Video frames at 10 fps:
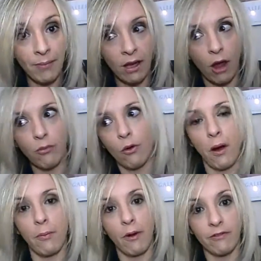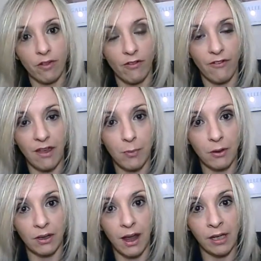below or pop over to
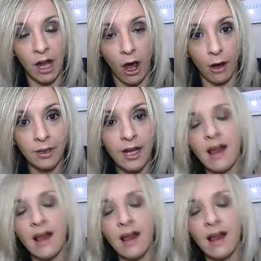Facebook and let me know.